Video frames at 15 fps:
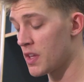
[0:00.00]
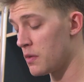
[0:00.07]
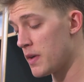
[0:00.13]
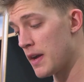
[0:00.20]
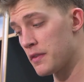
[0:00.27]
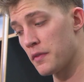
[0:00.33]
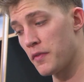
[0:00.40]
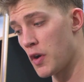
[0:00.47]
We
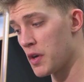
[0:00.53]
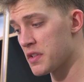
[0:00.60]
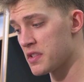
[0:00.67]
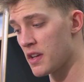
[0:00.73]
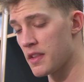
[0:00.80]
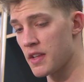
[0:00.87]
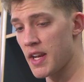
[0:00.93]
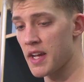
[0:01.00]
have to focus
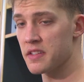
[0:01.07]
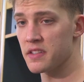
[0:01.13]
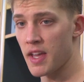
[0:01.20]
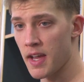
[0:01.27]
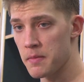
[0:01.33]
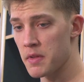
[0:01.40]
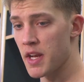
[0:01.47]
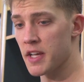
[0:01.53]
on the next
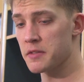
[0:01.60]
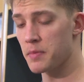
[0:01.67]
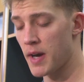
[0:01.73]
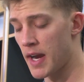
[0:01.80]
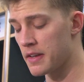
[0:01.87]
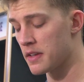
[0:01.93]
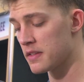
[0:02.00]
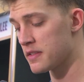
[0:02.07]
game, the next
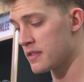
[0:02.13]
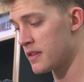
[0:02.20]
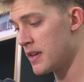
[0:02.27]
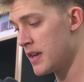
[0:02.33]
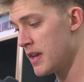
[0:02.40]
practice,